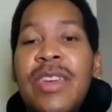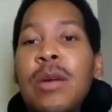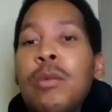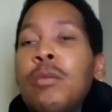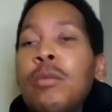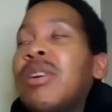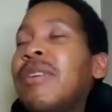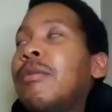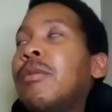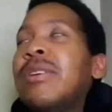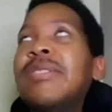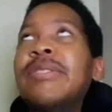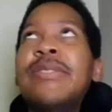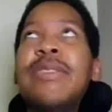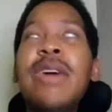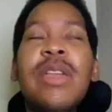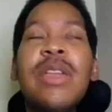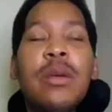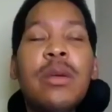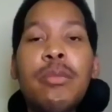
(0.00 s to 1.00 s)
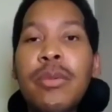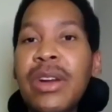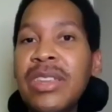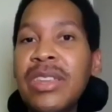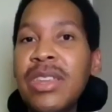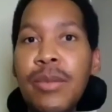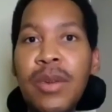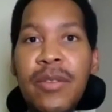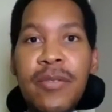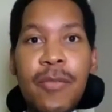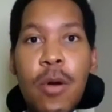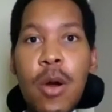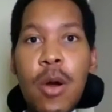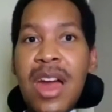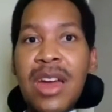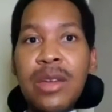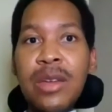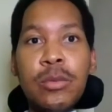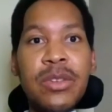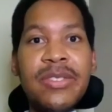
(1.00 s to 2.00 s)
We were celebrating
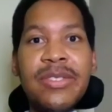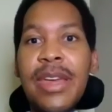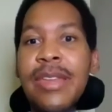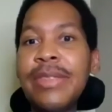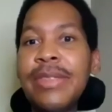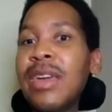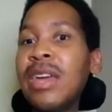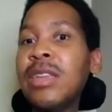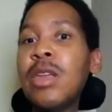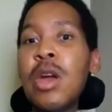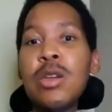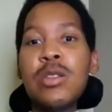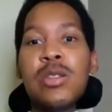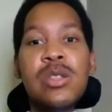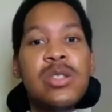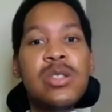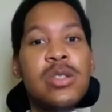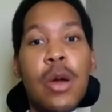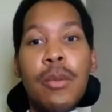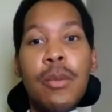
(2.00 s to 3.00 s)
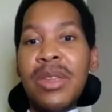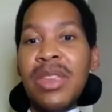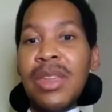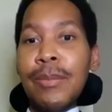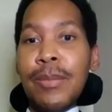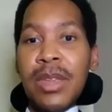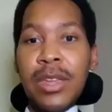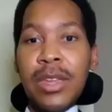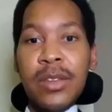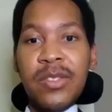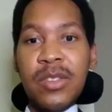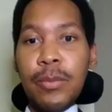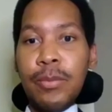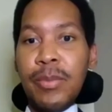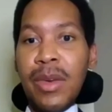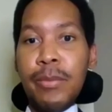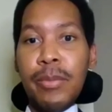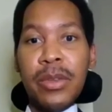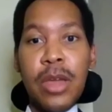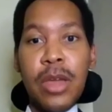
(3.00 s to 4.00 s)
beforehand. We said that so many millions of
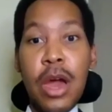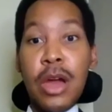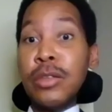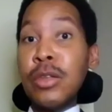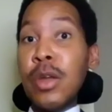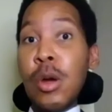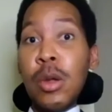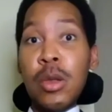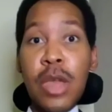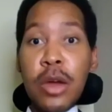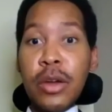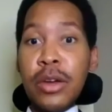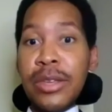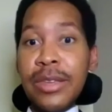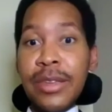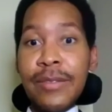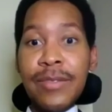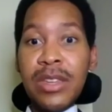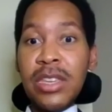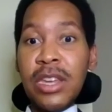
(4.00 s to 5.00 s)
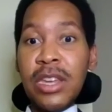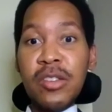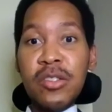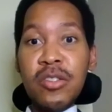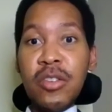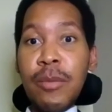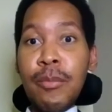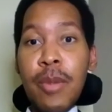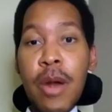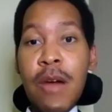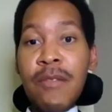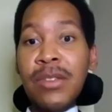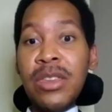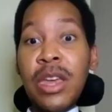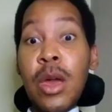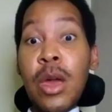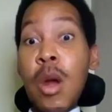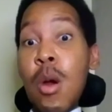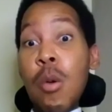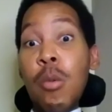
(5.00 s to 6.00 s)
people are no longer living in extreme poverty.
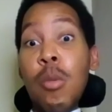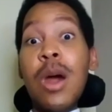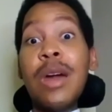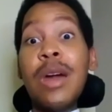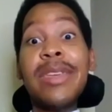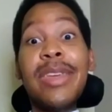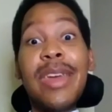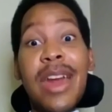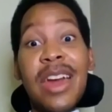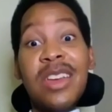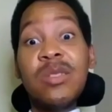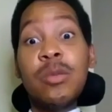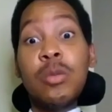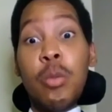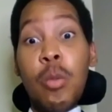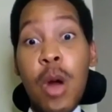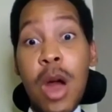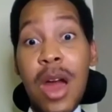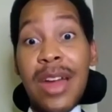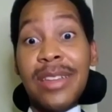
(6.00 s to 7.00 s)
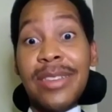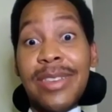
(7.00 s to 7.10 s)
Well, guess what?